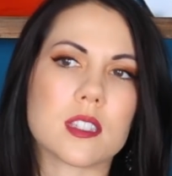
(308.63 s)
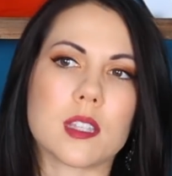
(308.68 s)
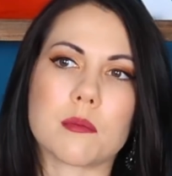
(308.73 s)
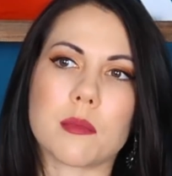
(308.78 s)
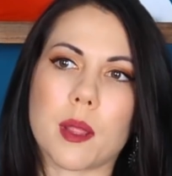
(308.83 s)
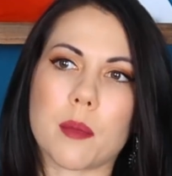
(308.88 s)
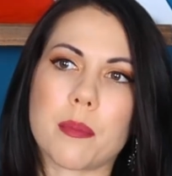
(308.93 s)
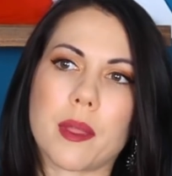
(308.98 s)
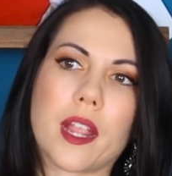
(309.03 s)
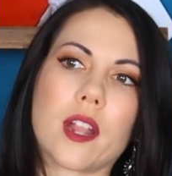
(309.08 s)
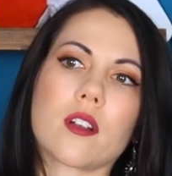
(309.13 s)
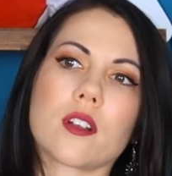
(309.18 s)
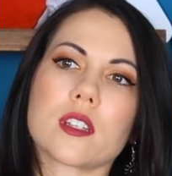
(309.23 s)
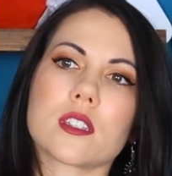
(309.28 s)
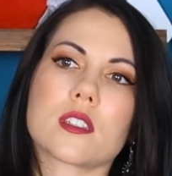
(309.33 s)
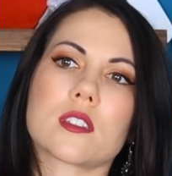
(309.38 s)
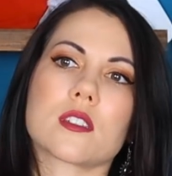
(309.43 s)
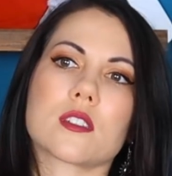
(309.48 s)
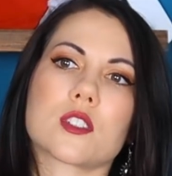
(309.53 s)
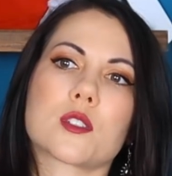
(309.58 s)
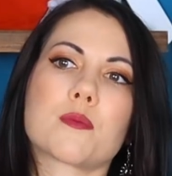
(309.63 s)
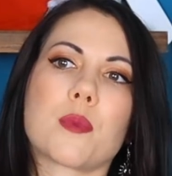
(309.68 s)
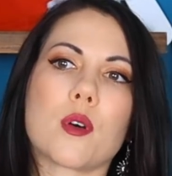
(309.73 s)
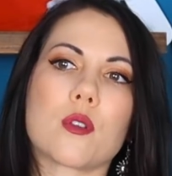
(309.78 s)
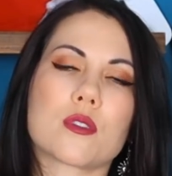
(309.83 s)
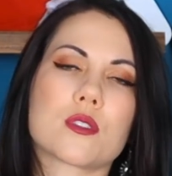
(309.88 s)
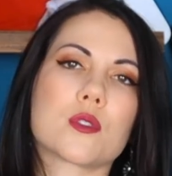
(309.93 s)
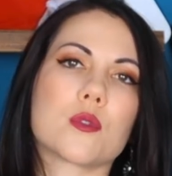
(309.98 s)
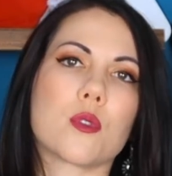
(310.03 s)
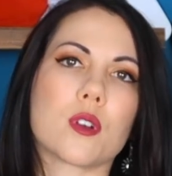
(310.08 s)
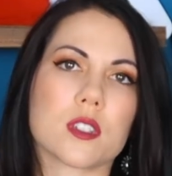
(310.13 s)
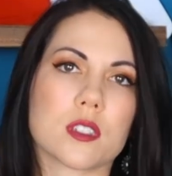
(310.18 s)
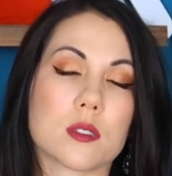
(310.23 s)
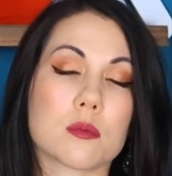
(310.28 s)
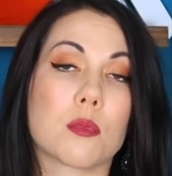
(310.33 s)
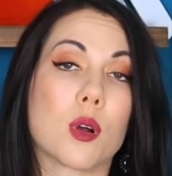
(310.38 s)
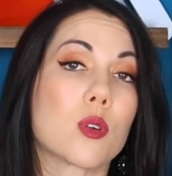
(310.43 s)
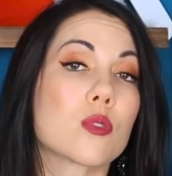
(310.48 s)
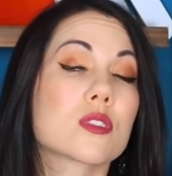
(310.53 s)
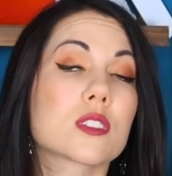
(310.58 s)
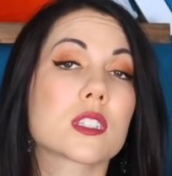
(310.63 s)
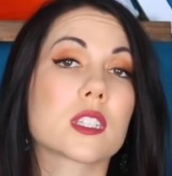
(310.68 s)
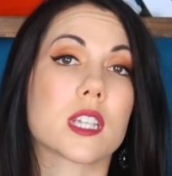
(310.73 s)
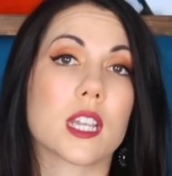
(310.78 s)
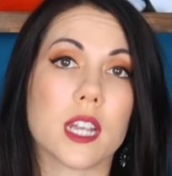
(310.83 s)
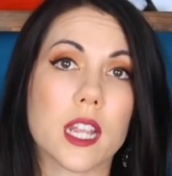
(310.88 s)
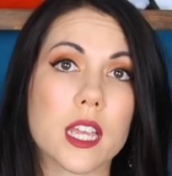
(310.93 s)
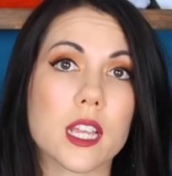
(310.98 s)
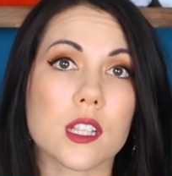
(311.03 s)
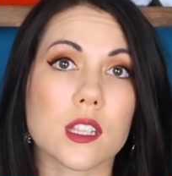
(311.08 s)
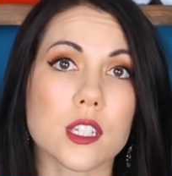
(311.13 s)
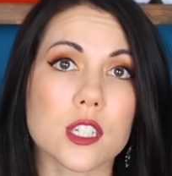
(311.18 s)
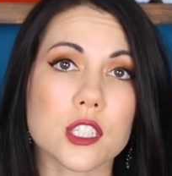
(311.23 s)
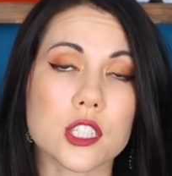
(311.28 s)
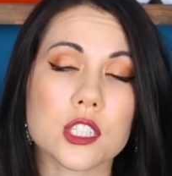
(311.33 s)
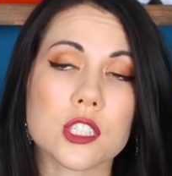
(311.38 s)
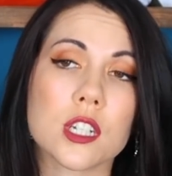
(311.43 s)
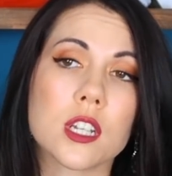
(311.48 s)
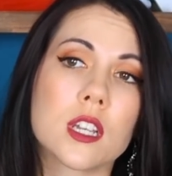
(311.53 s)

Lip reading: and then my parents spoke to us mostly in English.